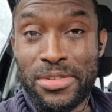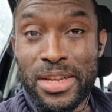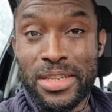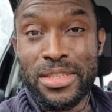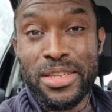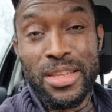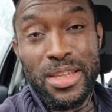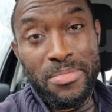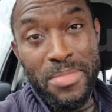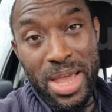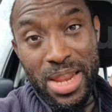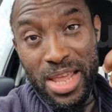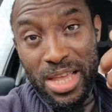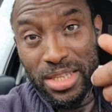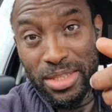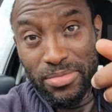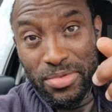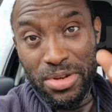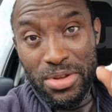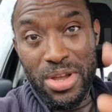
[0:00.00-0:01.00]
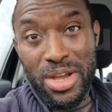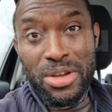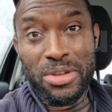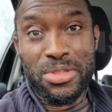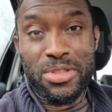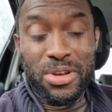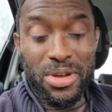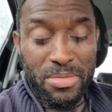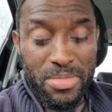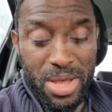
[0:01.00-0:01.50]
In my next video, I could
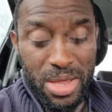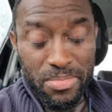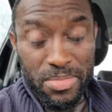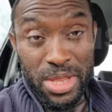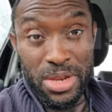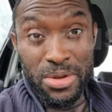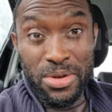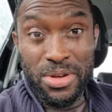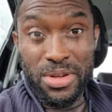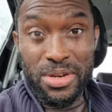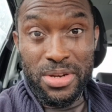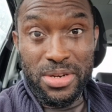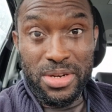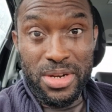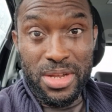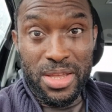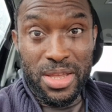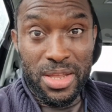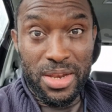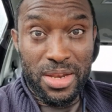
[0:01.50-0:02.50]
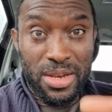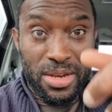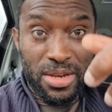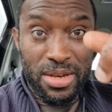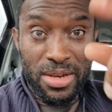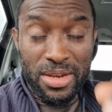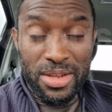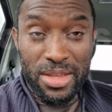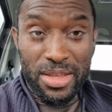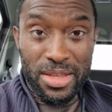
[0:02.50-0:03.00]
talk about mitochondria and
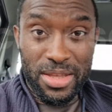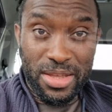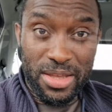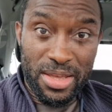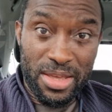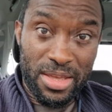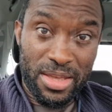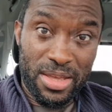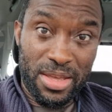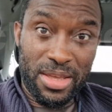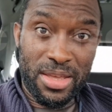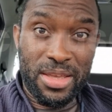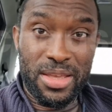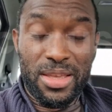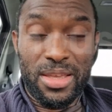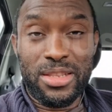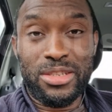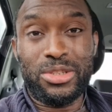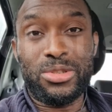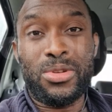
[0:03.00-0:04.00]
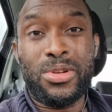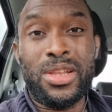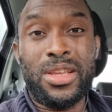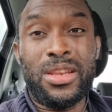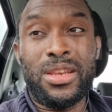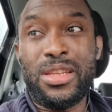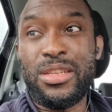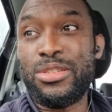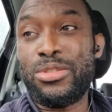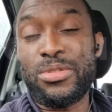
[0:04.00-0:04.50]

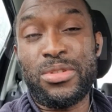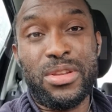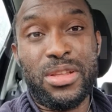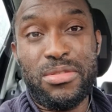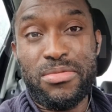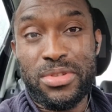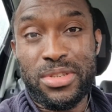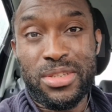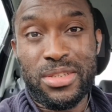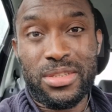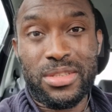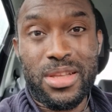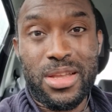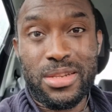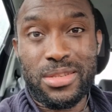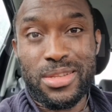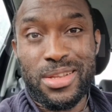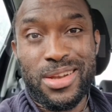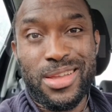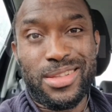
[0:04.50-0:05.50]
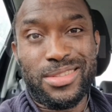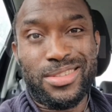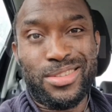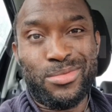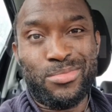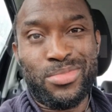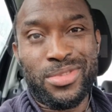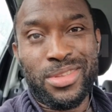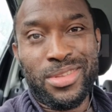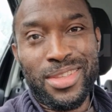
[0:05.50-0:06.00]
insulin resistance and
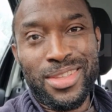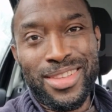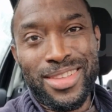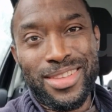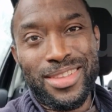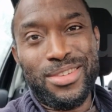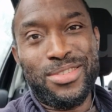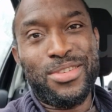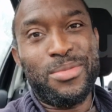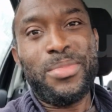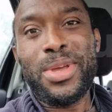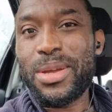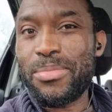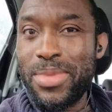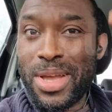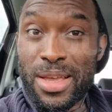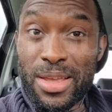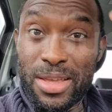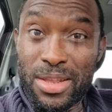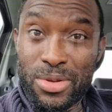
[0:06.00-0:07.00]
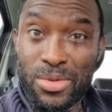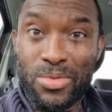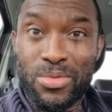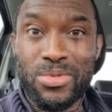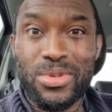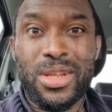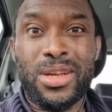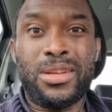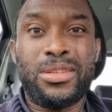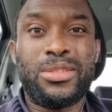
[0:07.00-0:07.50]
ATP. You know, make my head
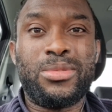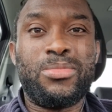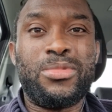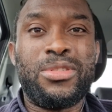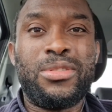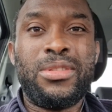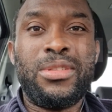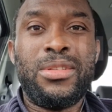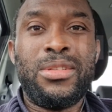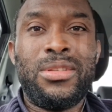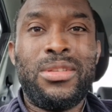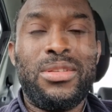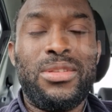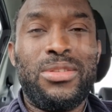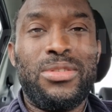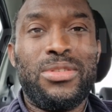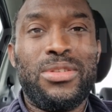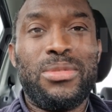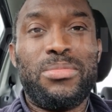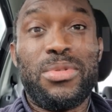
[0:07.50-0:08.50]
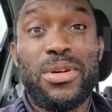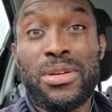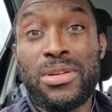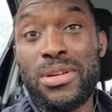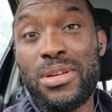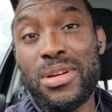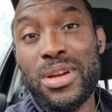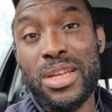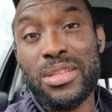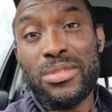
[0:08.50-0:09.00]
cool down small. You know, but
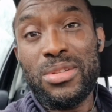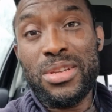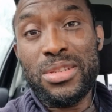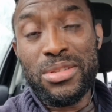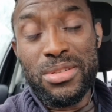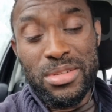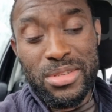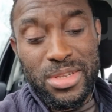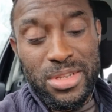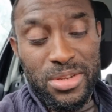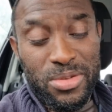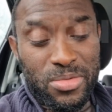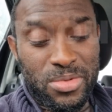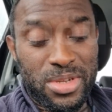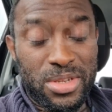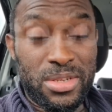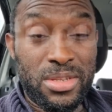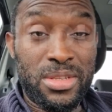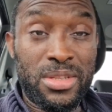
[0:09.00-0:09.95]
congratulations anyways.